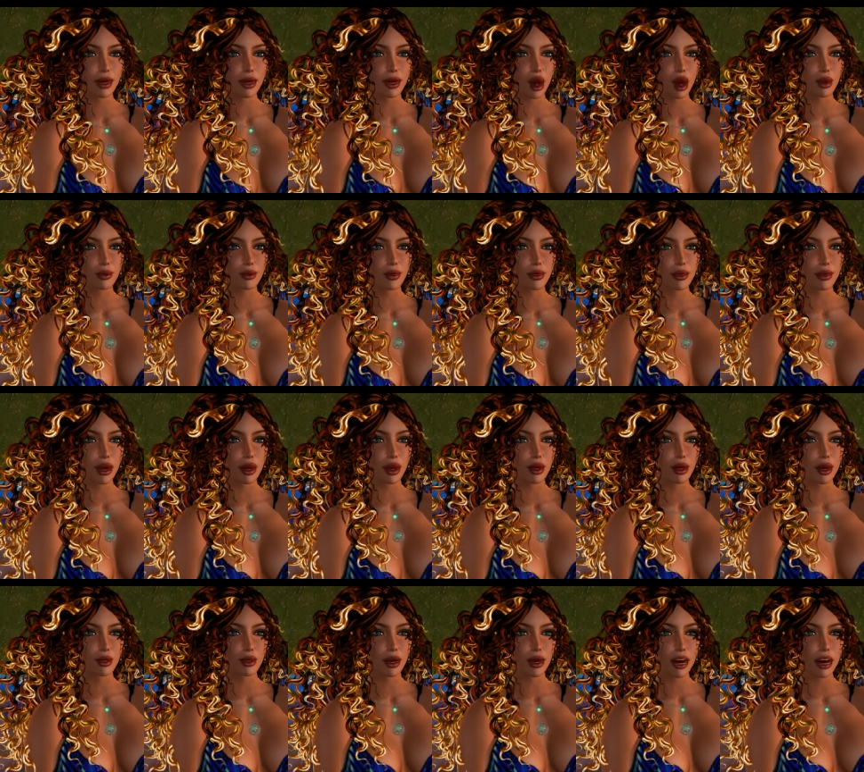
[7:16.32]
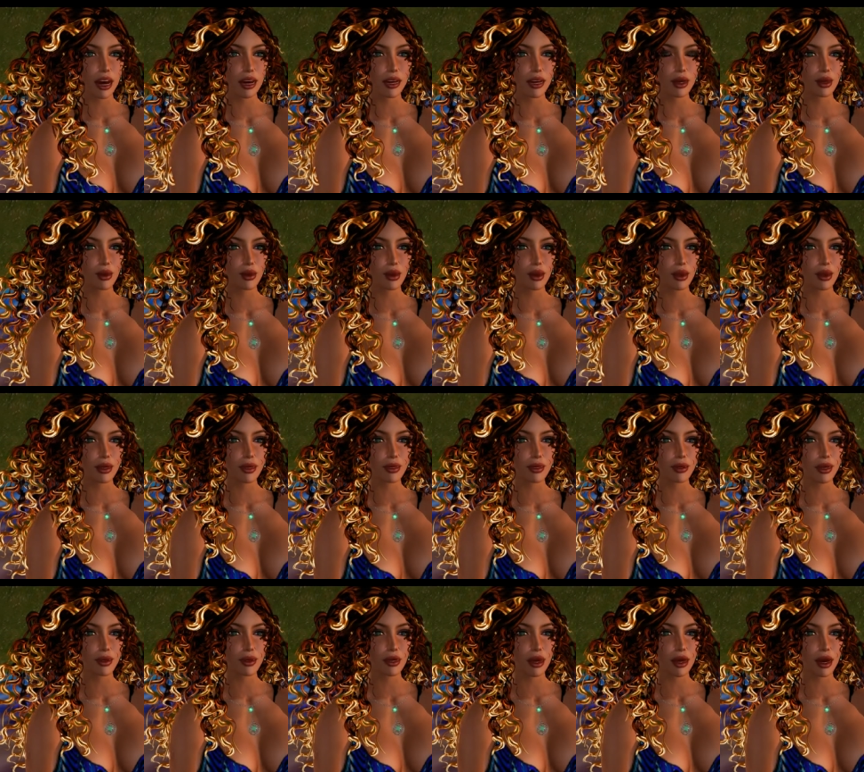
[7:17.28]
As we do this,
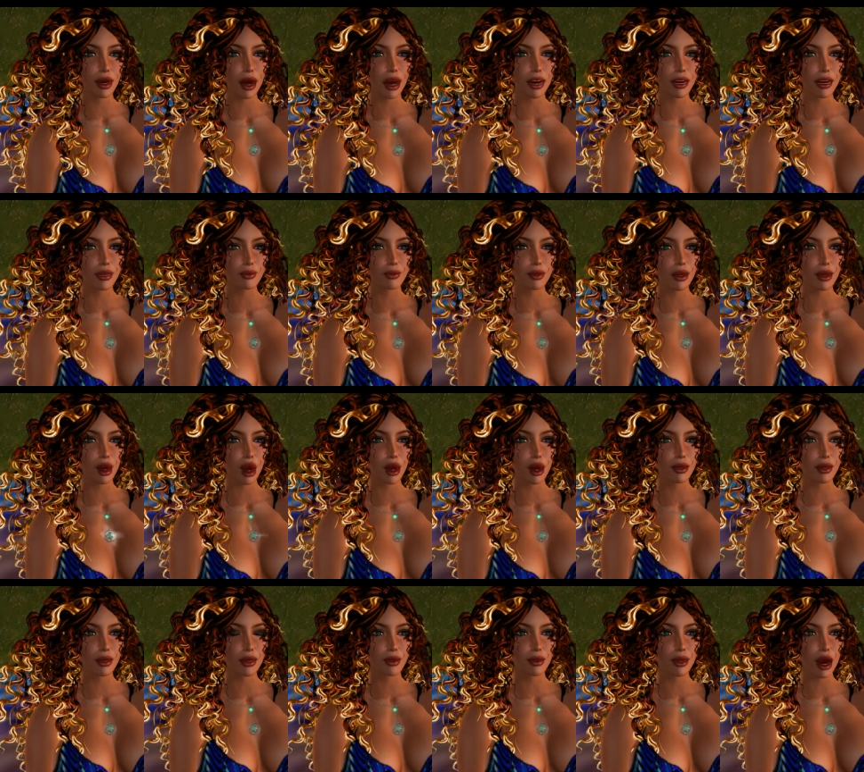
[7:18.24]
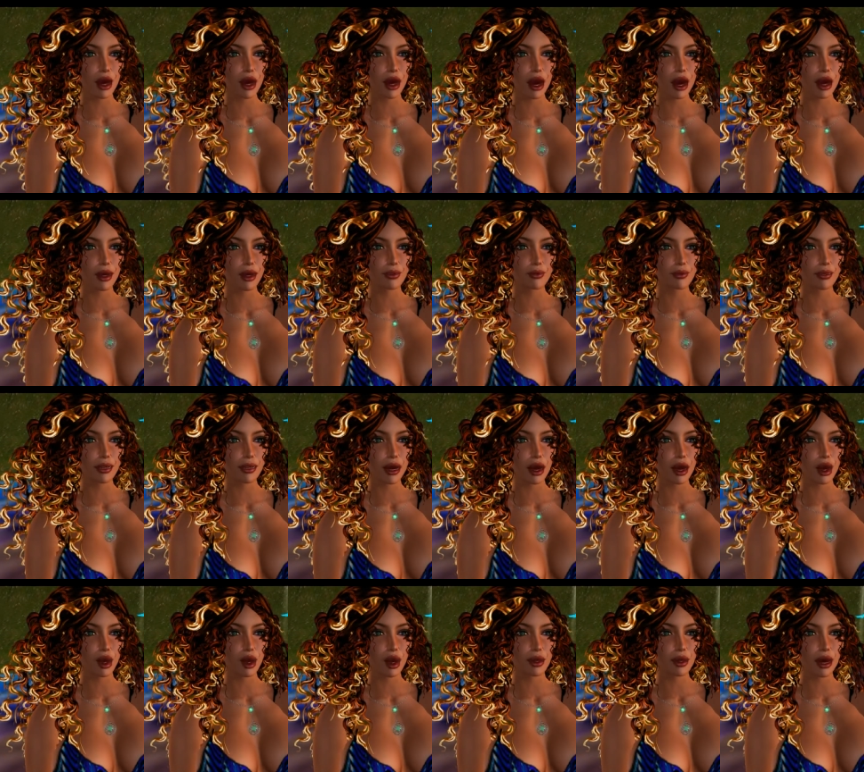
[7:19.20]
know that the healing
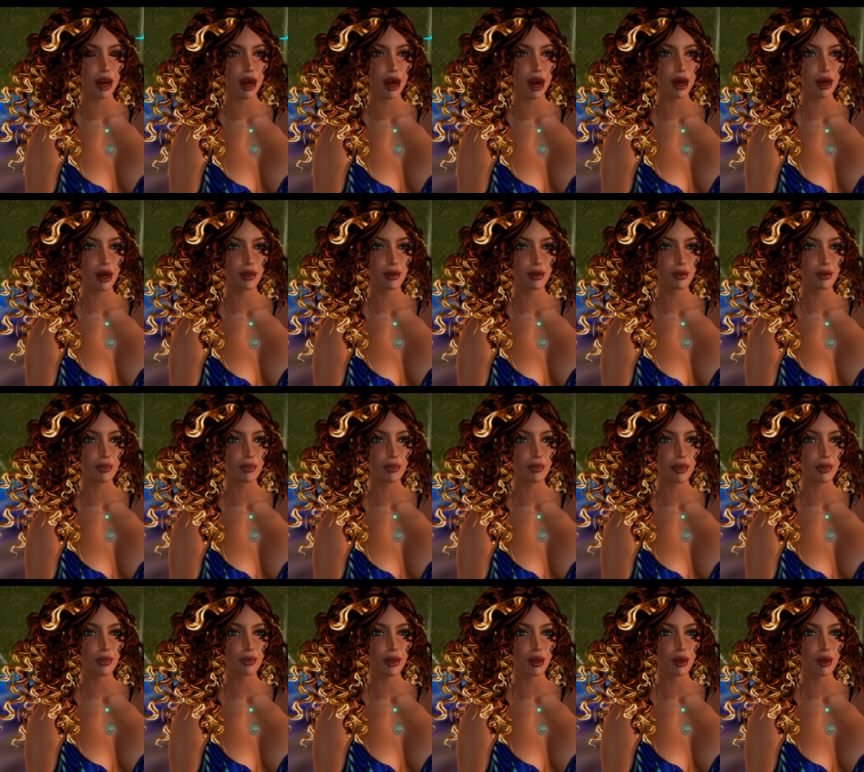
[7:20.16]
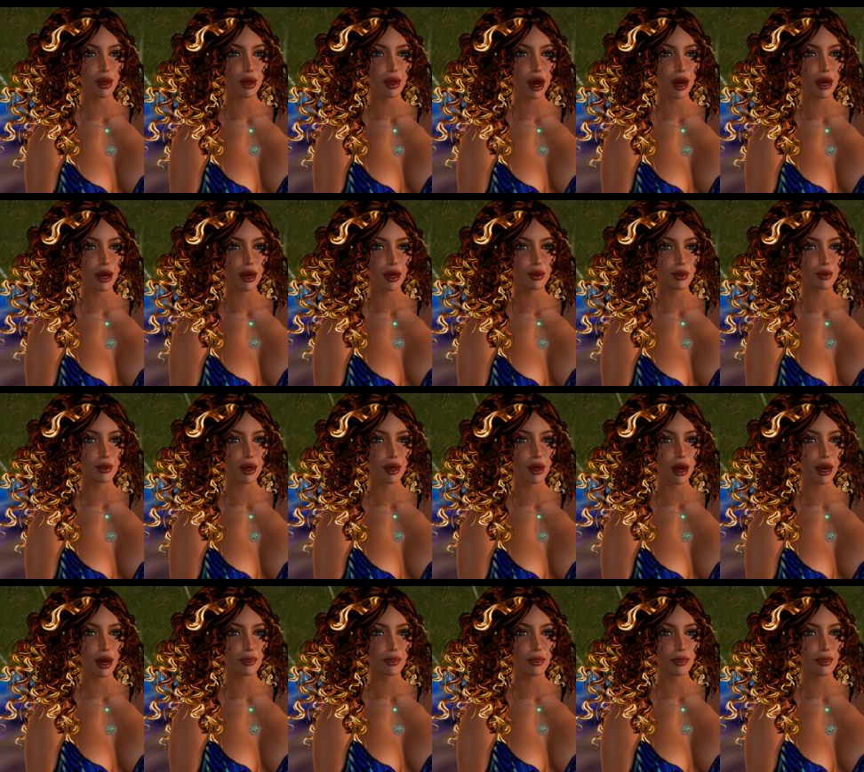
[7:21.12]
energy we have
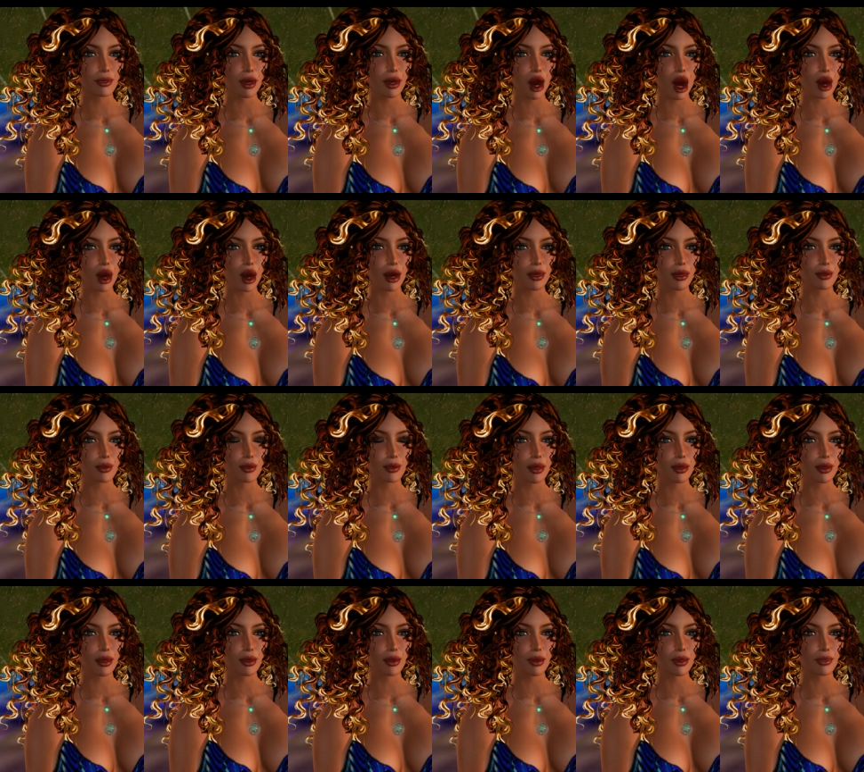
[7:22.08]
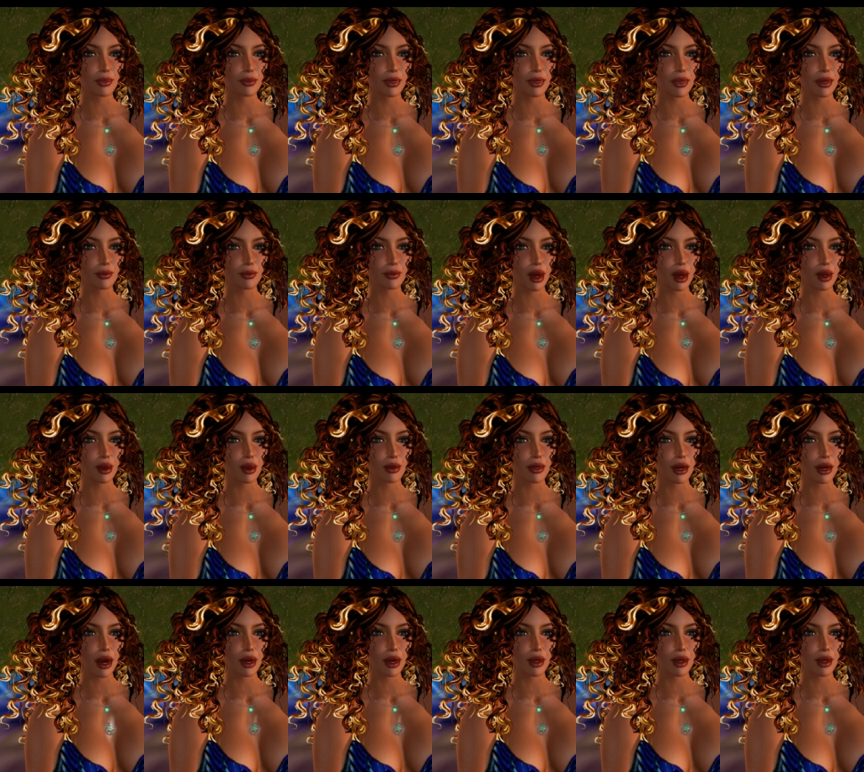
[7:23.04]
shared here will
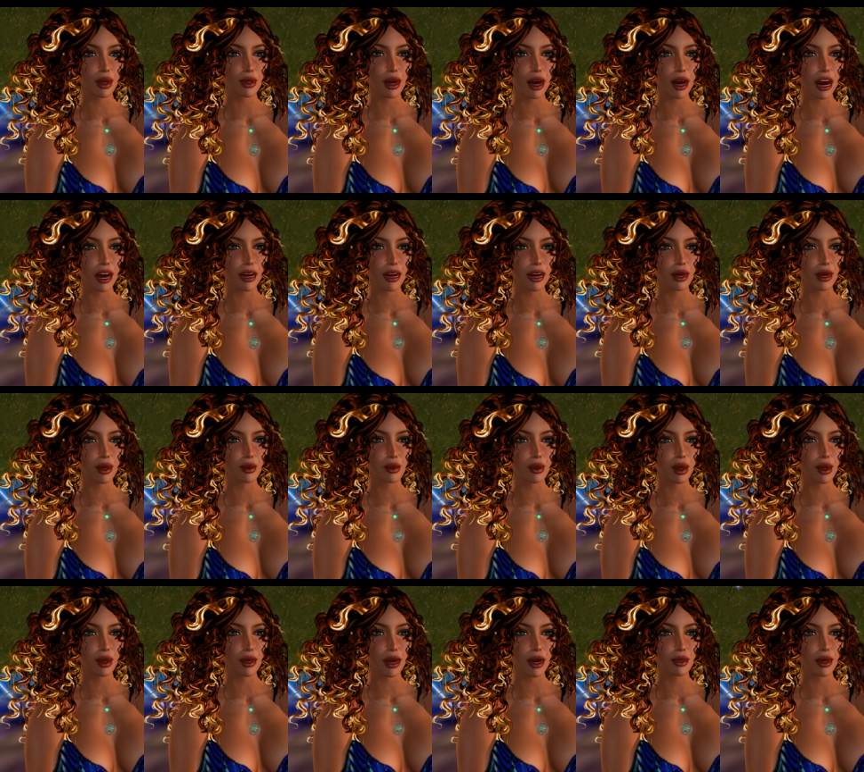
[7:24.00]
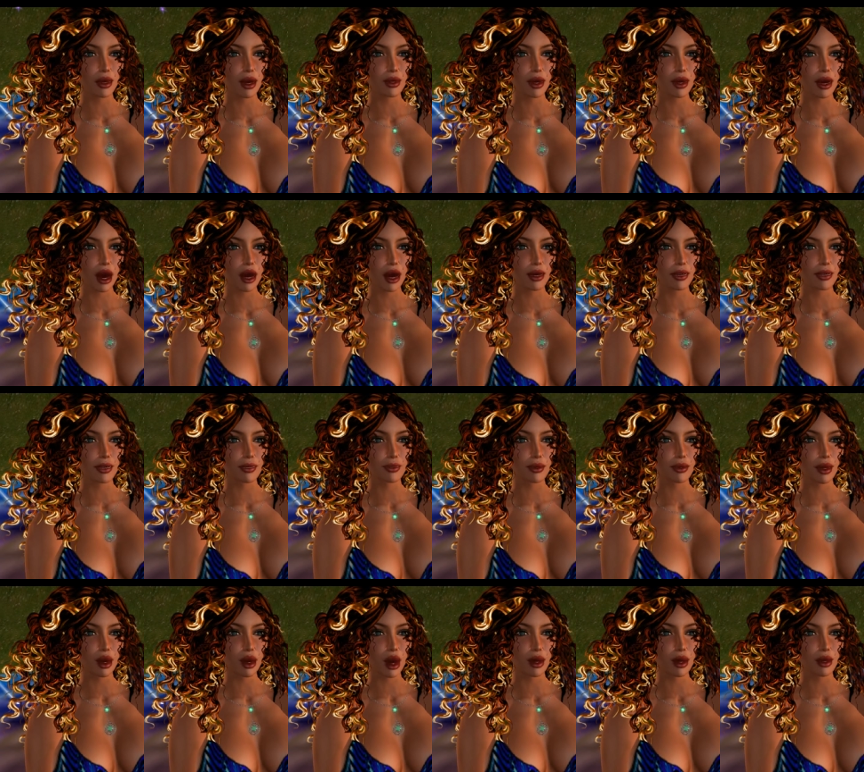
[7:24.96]
continue to burn
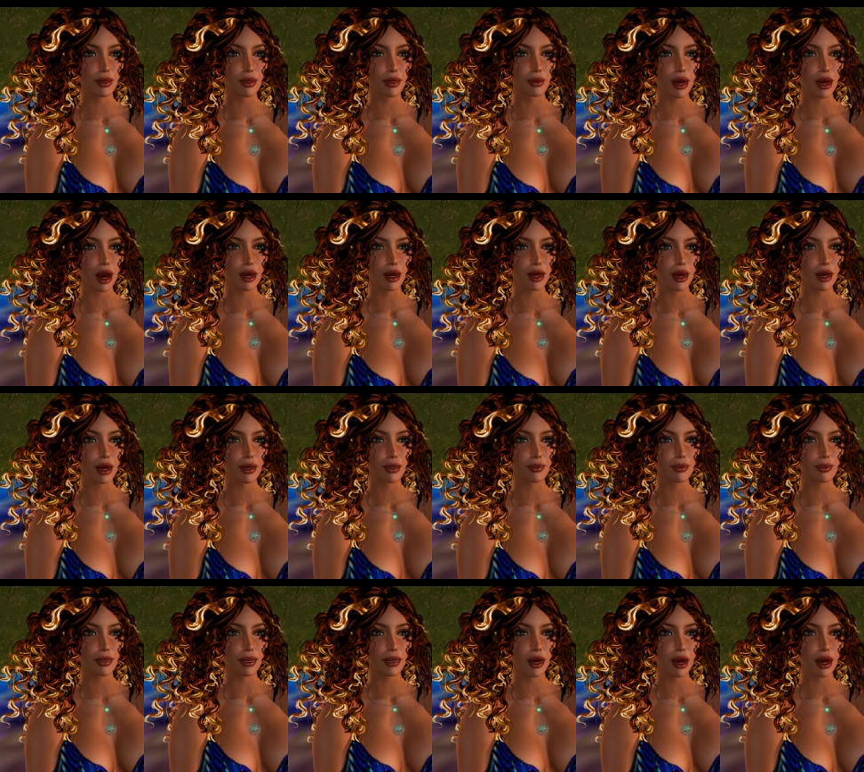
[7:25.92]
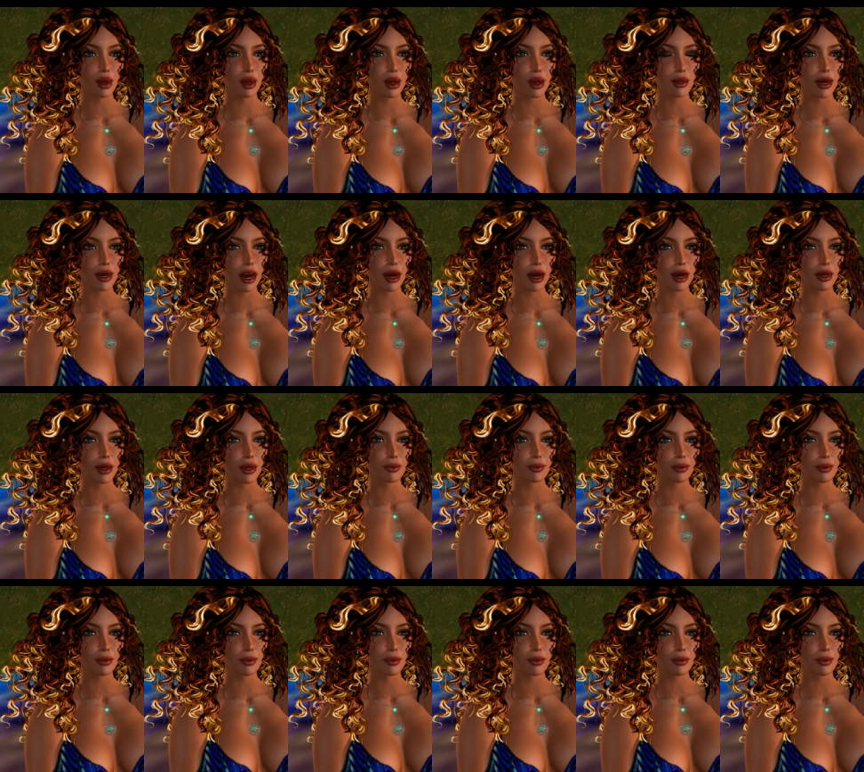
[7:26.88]
brightly in each of us.